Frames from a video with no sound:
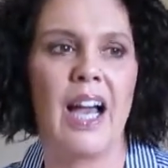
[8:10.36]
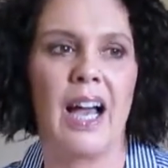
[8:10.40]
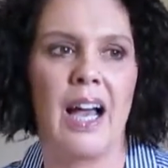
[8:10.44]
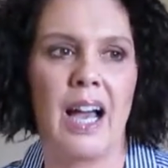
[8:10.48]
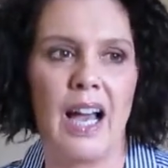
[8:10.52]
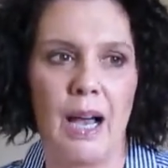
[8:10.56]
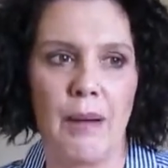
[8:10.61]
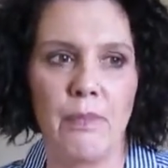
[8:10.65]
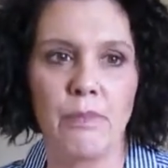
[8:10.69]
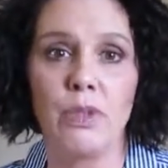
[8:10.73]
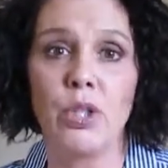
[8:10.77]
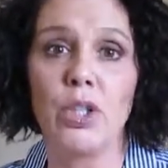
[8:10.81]

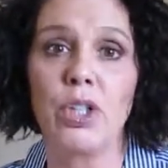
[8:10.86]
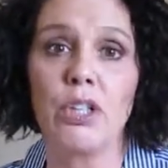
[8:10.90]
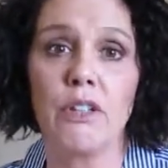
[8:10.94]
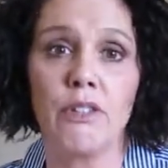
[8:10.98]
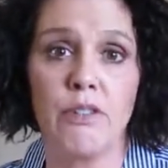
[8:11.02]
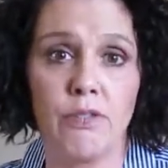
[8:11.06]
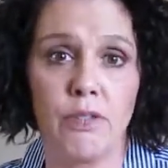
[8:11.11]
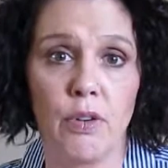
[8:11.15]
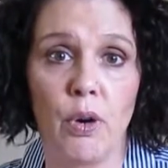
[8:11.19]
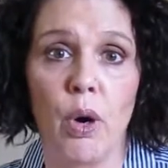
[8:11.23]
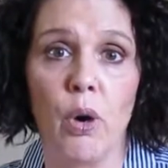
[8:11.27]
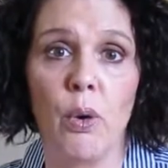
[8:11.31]
I'm looking
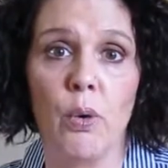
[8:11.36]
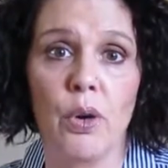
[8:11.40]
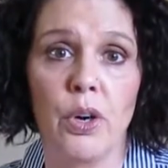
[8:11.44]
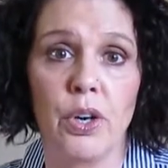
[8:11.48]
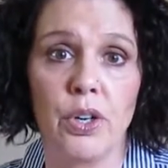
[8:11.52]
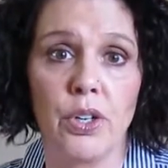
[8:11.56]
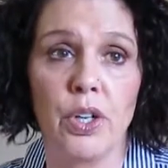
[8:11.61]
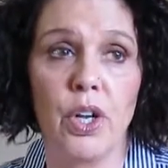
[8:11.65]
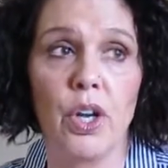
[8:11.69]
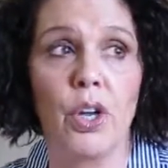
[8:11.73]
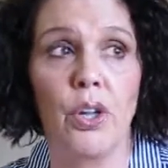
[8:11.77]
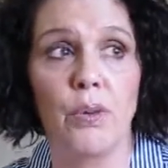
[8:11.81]

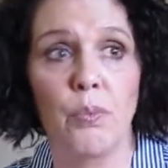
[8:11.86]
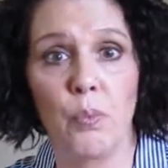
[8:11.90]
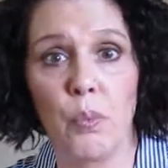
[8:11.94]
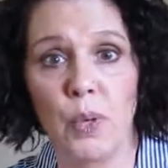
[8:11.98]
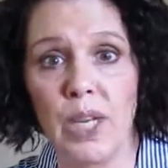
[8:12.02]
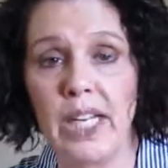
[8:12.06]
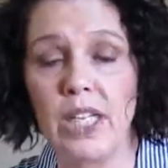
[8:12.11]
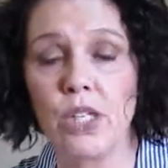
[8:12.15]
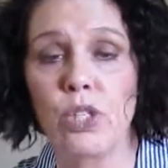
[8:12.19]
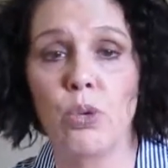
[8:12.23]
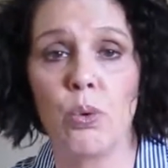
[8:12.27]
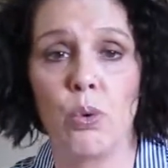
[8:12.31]
forward on
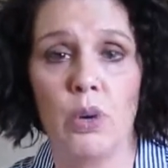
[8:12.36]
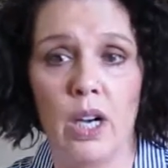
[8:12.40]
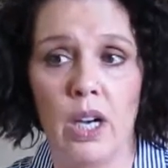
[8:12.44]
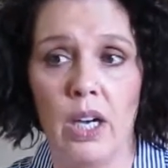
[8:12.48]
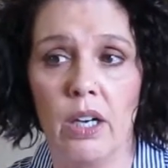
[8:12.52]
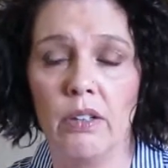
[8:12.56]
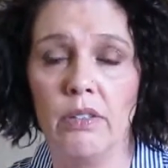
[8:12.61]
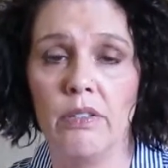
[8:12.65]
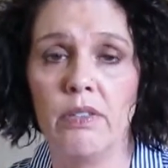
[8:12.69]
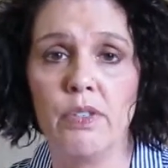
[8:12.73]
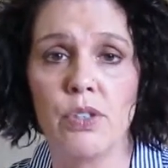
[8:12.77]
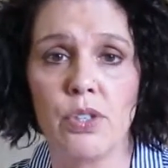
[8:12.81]
week
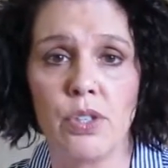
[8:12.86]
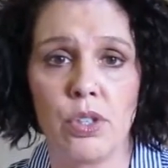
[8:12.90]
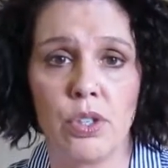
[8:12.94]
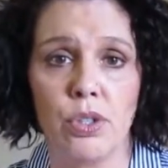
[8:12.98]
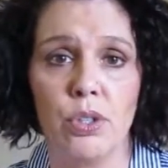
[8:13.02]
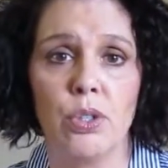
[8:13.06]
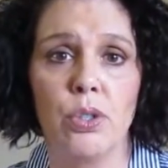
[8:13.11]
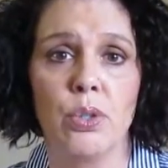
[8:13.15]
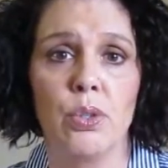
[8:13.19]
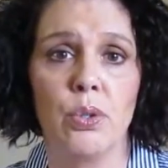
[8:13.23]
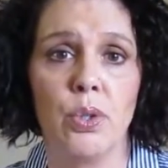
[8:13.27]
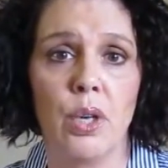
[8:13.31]
12
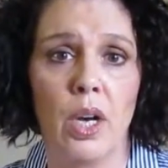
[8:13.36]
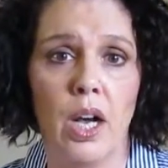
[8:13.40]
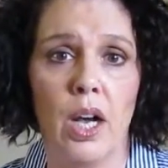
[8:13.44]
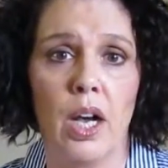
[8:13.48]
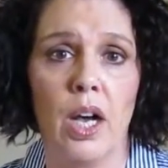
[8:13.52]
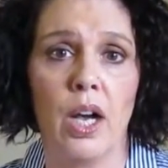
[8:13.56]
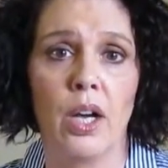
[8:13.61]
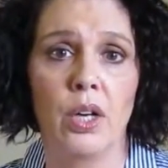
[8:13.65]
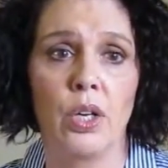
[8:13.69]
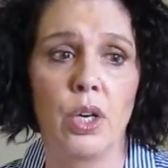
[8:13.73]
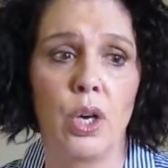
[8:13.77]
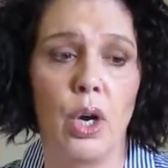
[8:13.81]
to
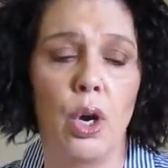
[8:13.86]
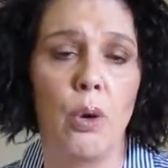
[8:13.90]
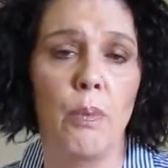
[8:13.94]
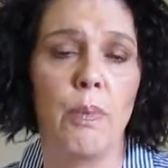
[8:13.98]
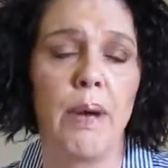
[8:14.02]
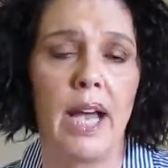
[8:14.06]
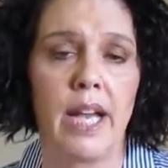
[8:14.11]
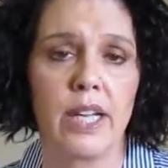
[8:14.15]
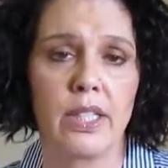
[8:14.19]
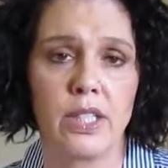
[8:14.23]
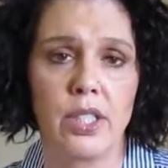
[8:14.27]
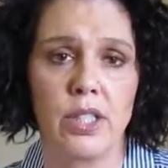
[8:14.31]
go
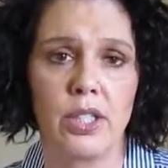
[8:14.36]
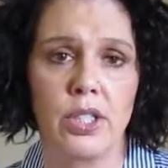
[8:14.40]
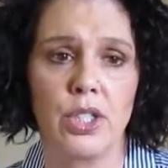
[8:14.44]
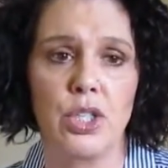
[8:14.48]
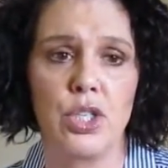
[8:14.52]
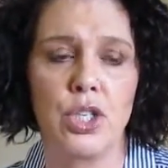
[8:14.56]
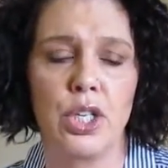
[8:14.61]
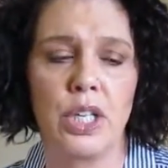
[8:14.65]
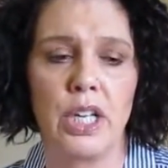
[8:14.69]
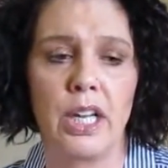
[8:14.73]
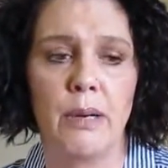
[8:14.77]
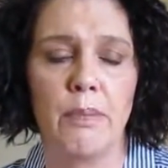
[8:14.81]
back to the
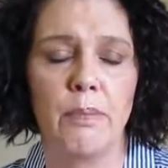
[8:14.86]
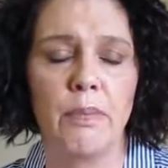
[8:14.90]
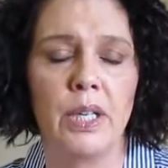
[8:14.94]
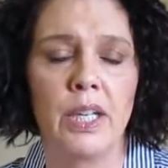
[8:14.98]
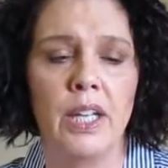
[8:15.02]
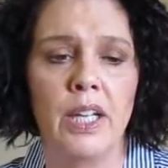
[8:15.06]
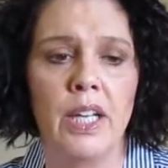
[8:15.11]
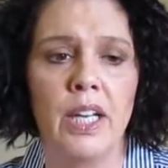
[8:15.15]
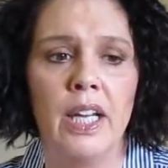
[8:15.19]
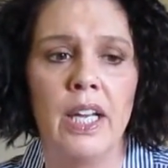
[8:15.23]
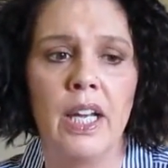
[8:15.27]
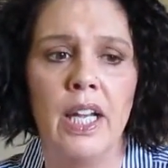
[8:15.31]
gym,
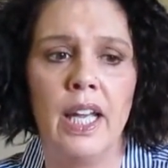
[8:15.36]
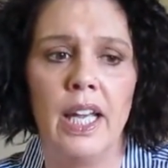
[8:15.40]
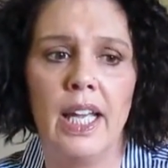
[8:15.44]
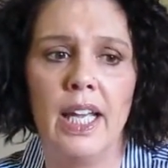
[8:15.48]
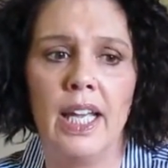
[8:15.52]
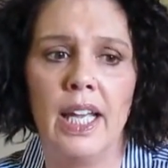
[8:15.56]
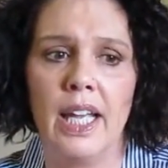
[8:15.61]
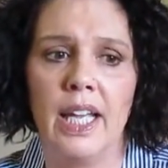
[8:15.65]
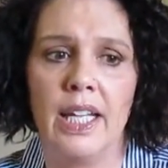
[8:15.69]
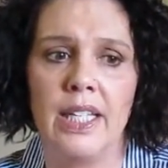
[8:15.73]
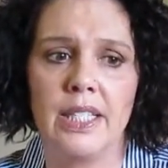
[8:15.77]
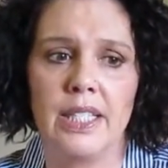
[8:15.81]

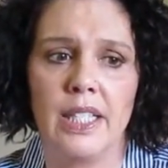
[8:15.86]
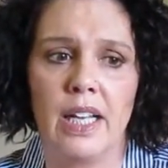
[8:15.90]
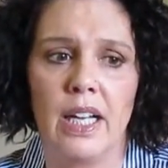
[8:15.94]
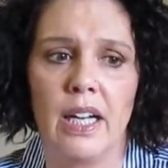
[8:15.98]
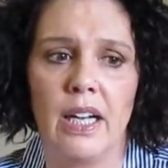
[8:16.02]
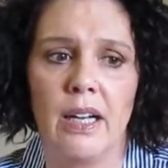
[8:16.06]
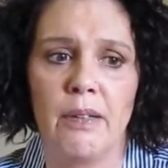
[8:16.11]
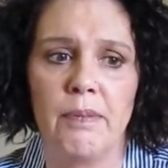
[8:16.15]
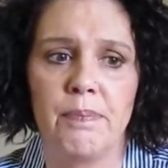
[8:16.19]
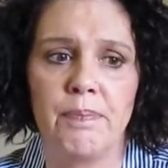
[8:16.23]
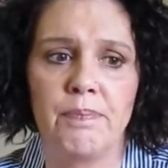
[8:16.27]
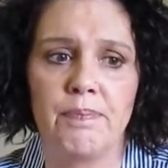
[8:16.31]
and
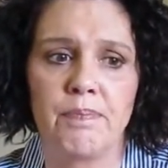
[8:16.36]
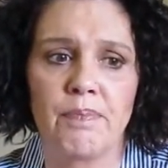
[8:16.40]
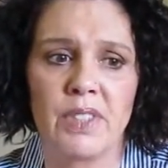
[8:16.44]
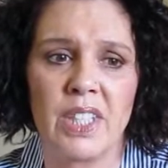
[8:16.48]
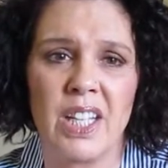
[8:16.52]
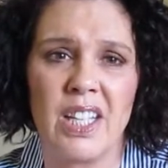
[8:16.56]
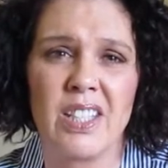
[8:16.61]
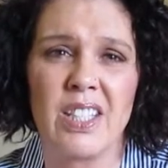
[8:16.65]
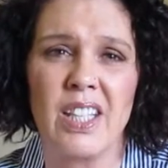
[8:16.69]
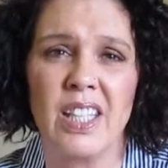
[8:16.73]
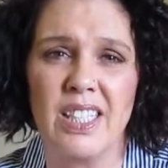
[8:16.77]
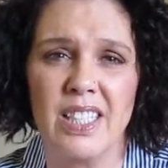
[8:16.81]

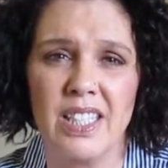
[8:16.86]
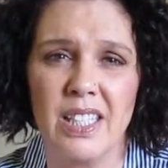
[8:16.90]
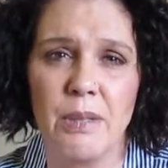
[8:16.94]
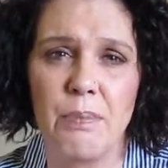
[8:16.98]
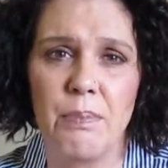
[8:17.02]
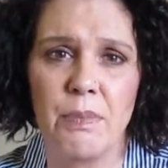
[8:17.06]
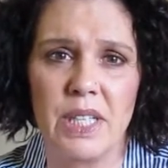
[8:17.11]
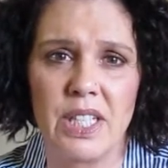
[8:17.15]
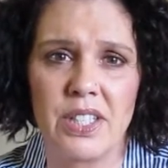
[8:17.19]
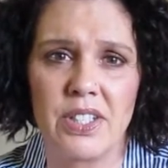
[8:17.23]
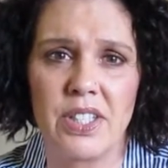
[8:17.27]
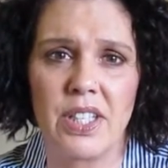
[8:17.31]
because I did
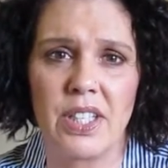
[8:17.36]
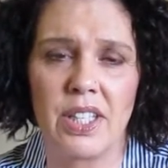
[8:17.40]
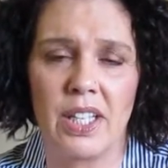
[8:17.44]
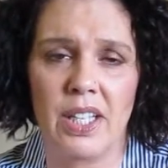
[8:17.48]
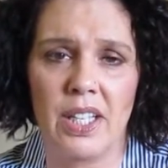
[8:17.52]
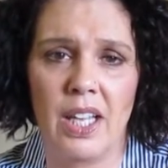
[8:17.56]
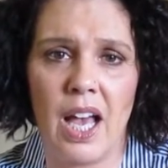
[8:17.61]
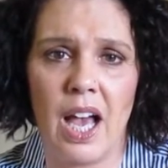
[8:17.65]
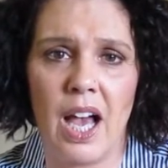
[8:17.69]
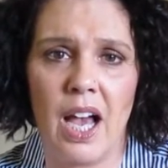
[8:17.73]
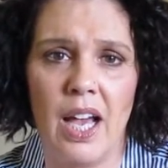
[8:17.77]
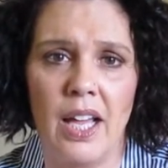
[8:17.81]
miss it a
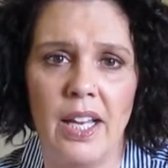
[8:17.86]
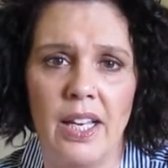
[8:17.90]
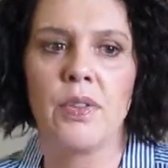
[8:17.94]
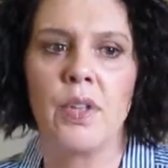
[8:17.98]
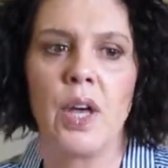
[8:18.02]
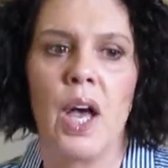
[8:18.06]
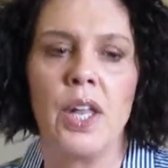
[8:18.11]
lot.